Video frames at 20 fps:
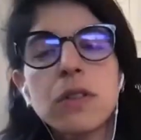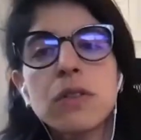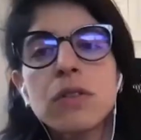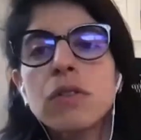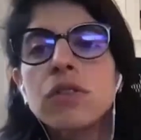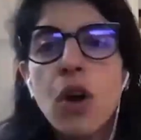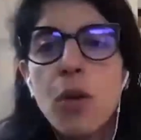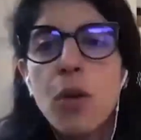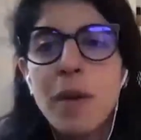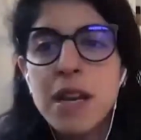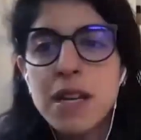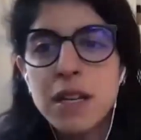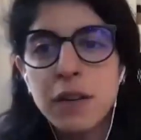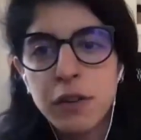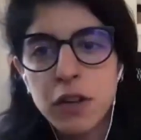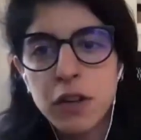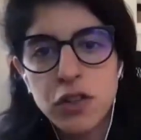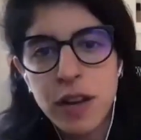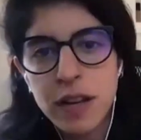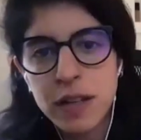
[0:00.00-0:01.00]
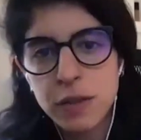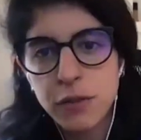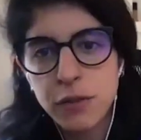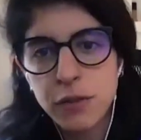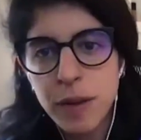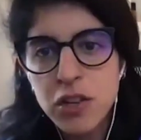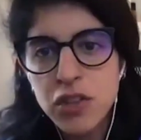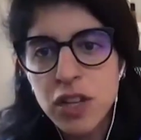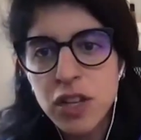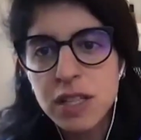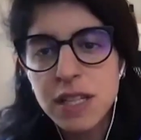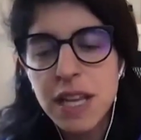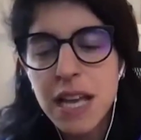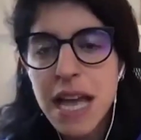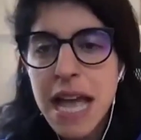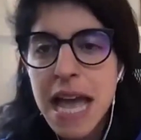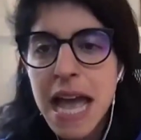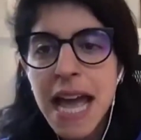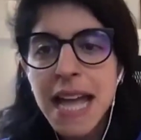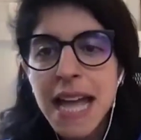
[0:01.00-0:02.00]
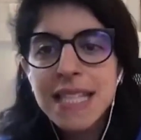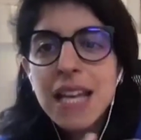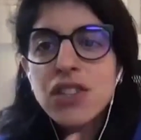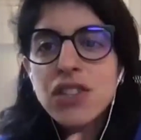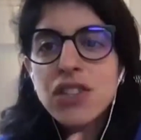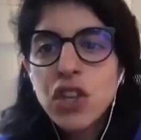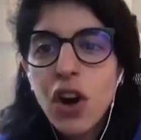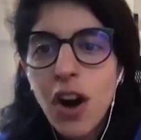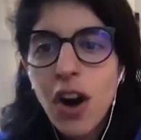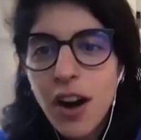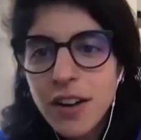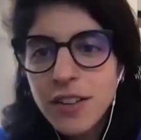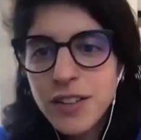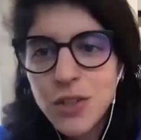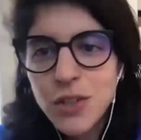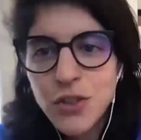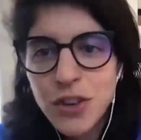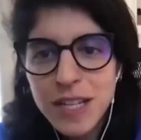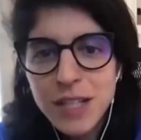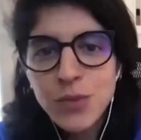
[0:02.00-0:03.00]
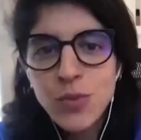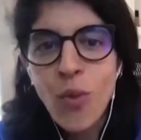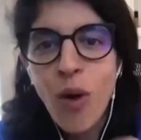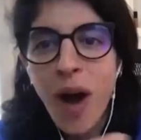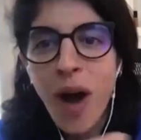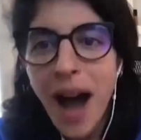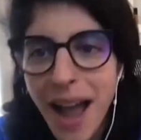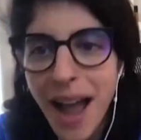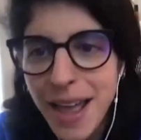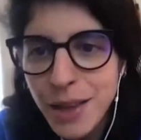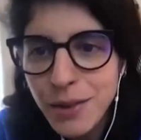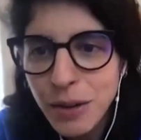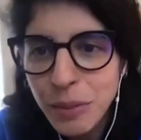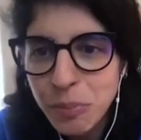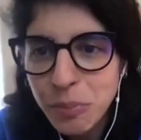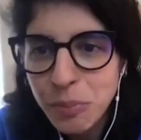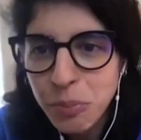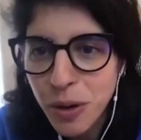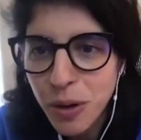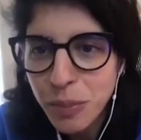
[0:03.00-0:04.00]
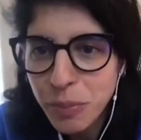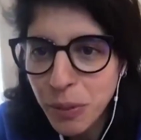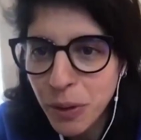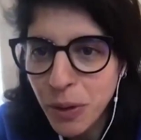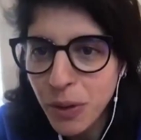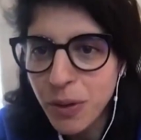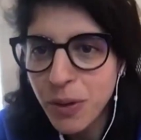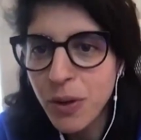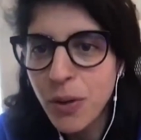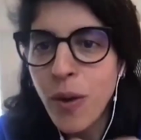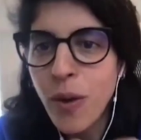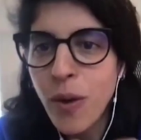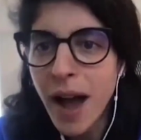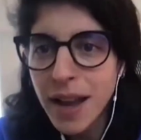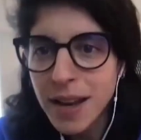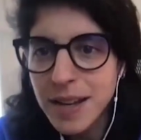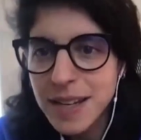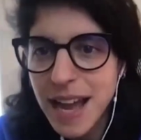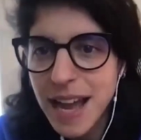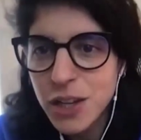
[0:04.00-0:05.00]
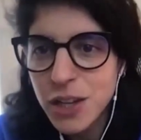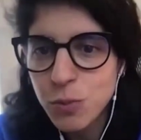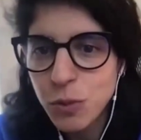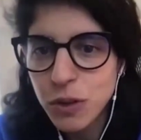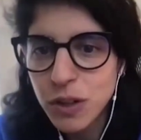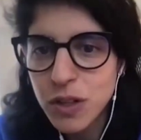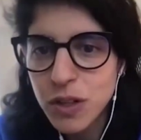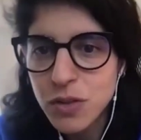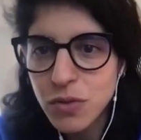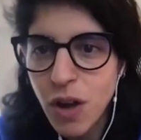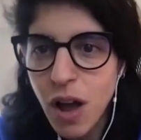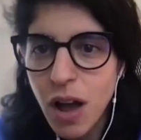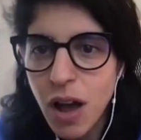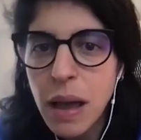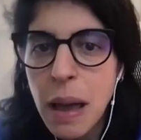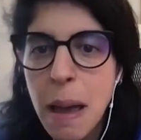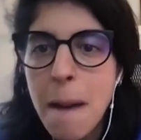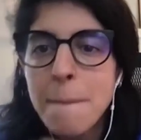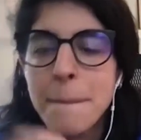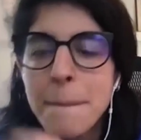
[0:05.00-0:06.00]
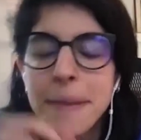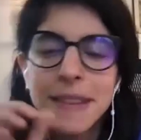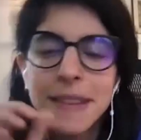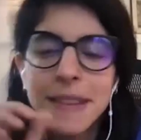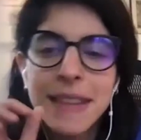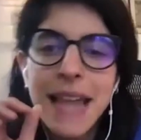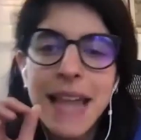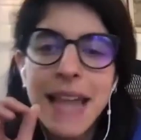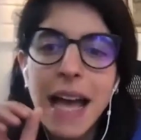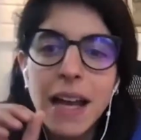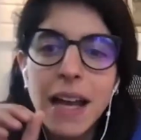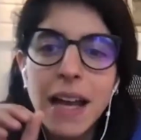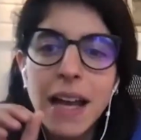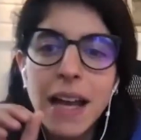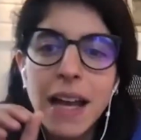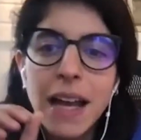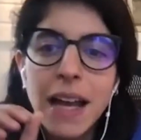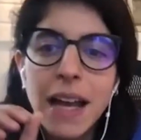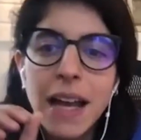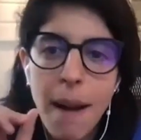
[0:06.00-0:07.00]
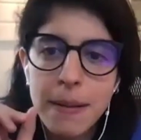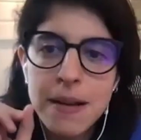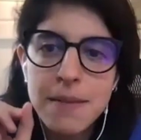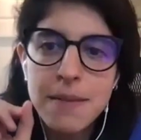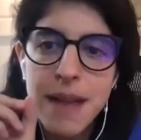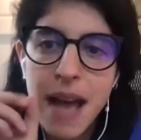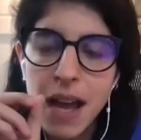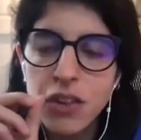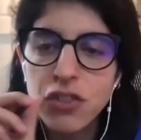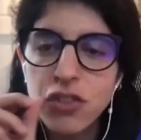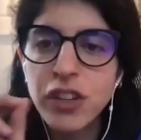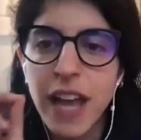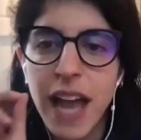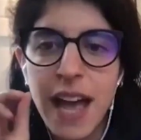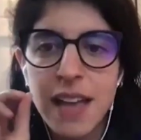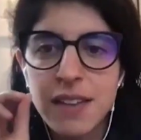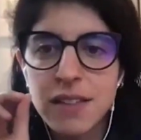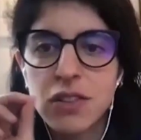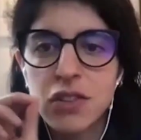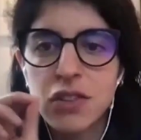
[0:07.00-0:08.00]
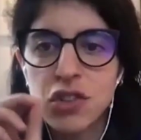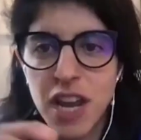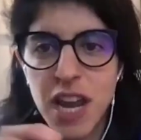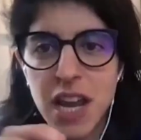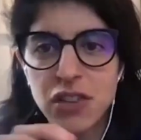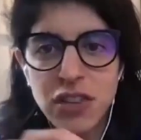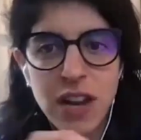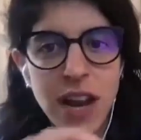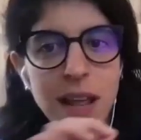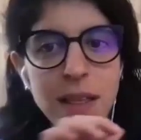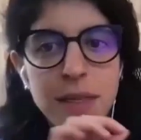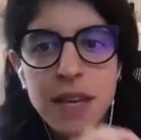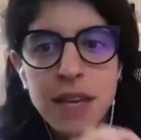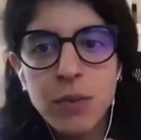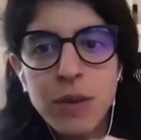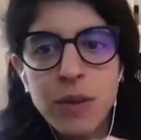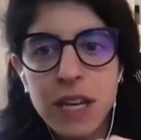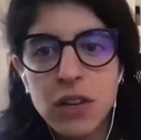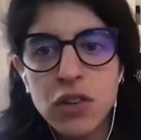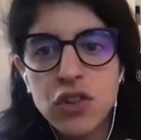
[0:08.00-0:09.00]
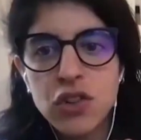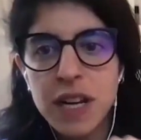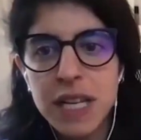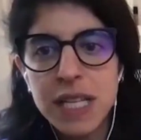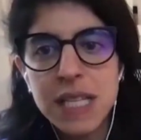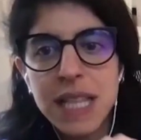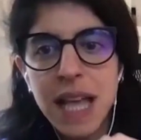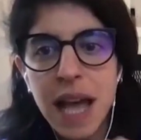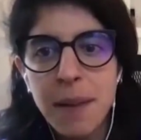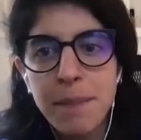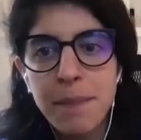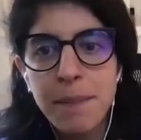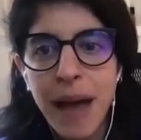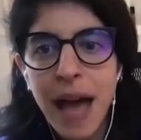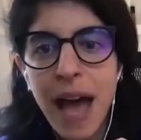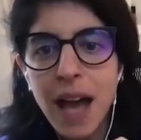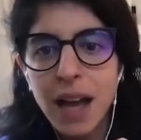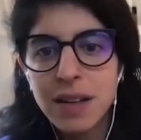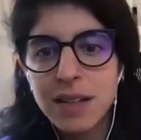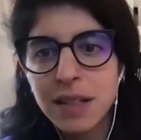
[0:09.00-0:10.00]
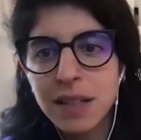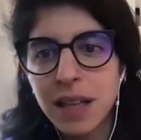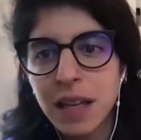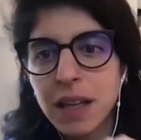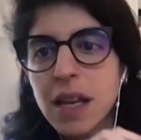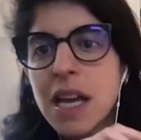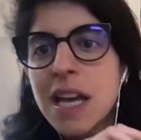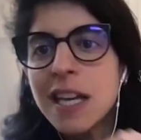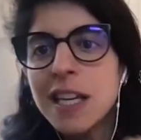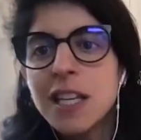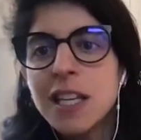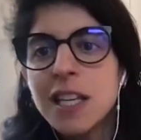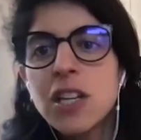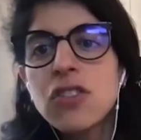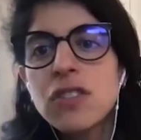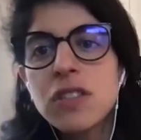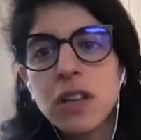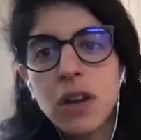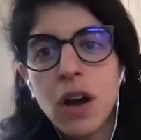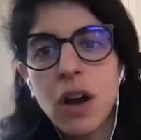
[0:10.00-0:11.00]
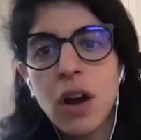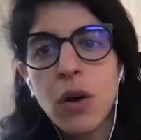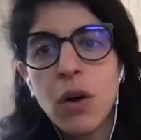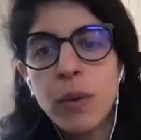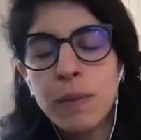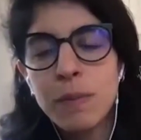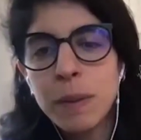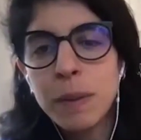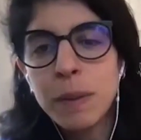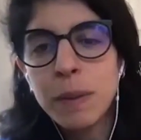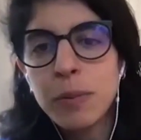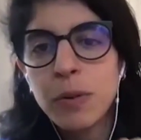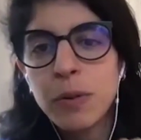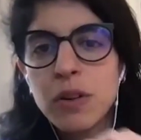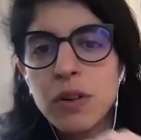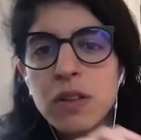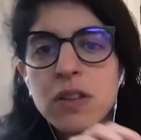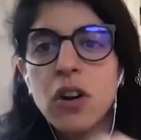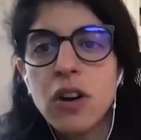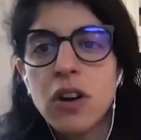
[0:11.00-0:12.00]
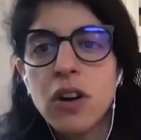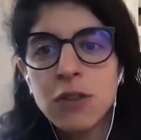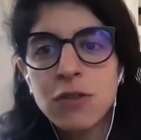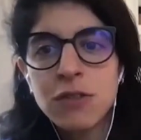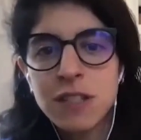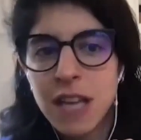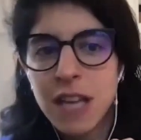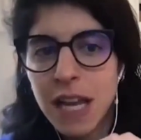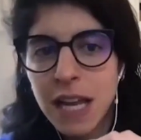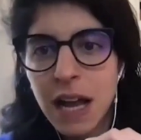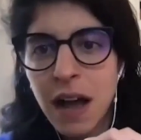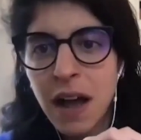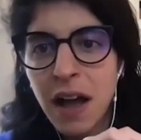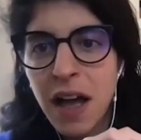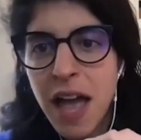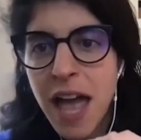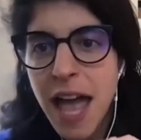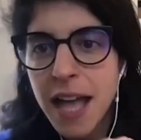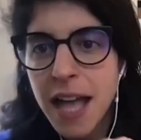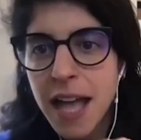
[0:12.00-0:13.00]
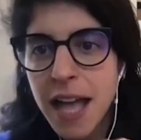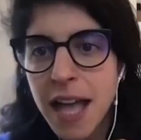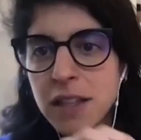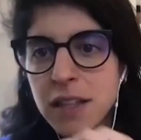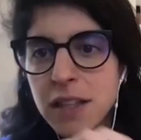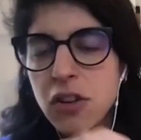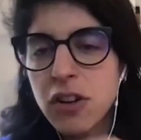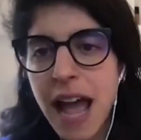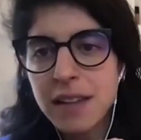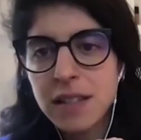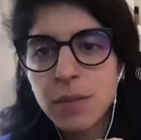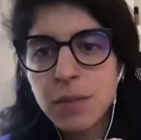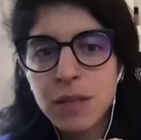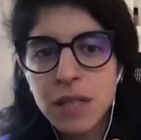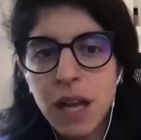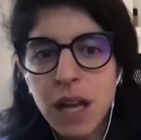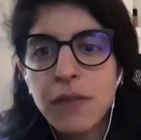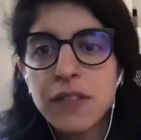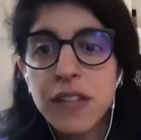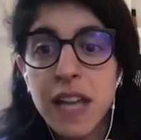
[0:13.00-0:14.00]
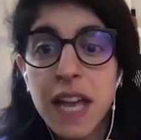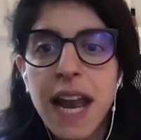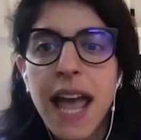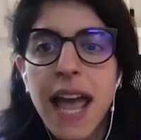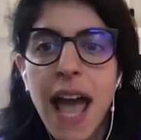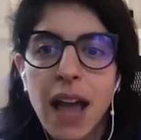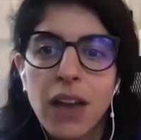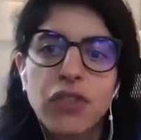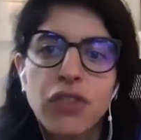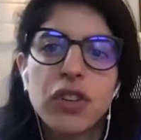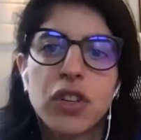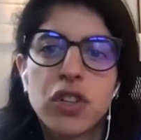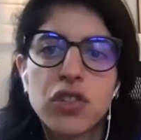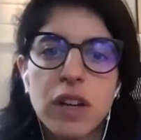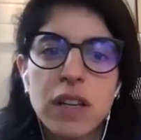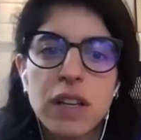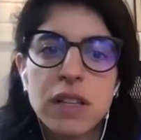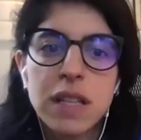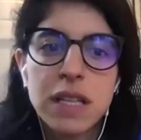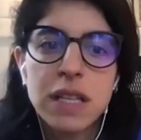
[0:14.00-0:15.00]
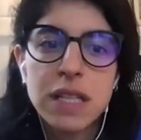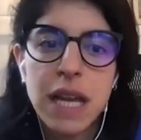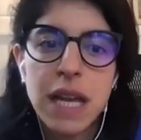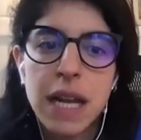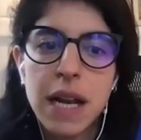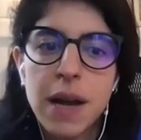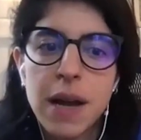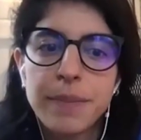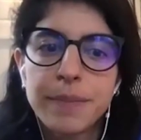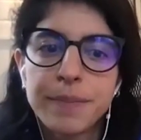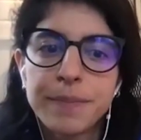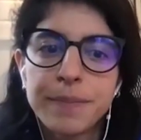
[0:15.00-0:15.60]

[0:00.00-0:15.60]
so many different transformations. It's actually hard to trace why the report broke or why the dashboard is wrong. But that core problem actually hasn't changed. And I think we can trace that back to years ago when people are starting to use data and starting to ask themselves, can I actually trust this data?